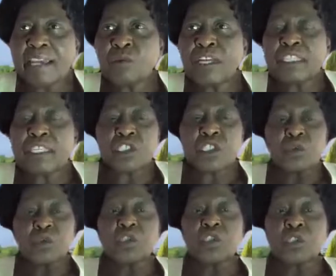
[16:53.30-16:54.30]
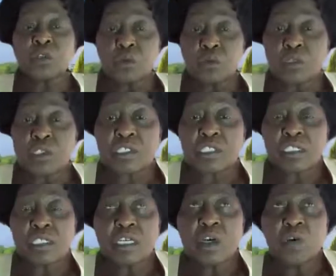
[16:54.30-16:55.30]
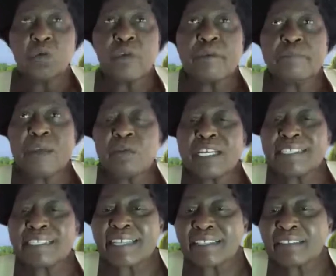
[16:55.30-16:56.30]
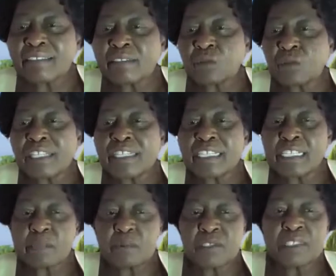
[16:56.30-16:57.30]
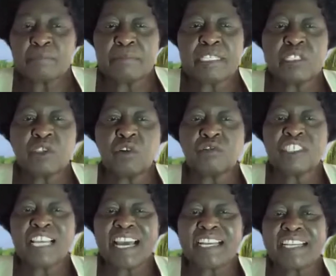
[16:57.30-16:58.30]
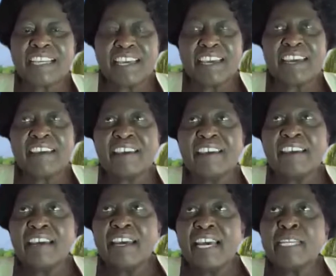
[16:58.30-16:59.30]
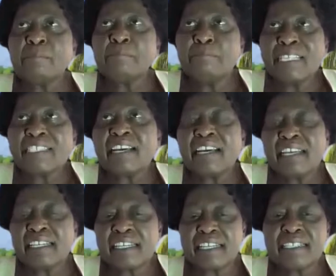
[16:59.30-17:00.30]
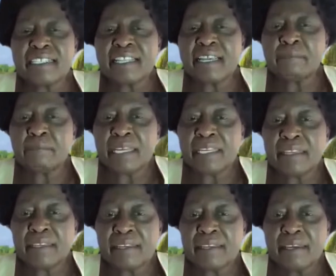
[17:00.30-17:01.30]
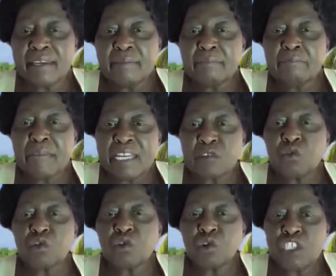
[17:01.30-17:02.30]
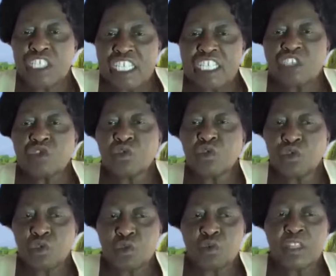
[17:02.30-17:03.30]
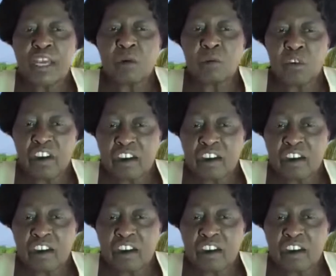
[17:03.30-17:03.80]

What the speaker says: And when the schools closed, women were saddled with the responsibility of childcare at much higher rates than men. Men could continue to do their